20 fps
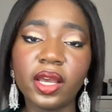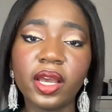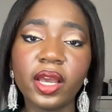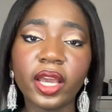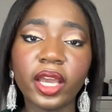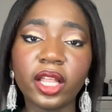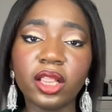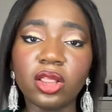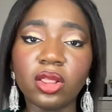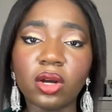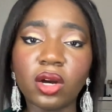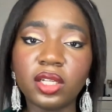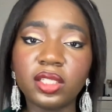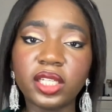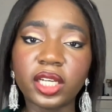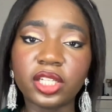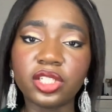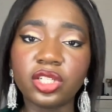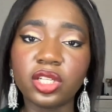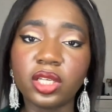A long
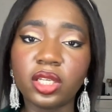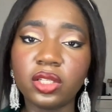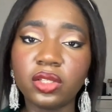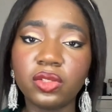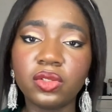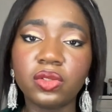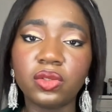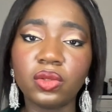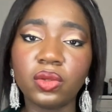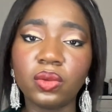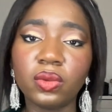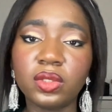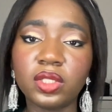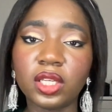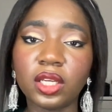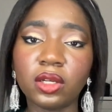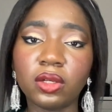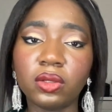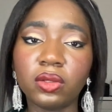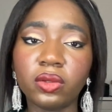dashiki suit
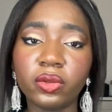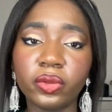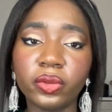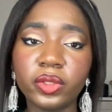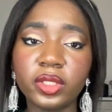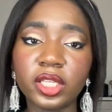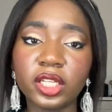includes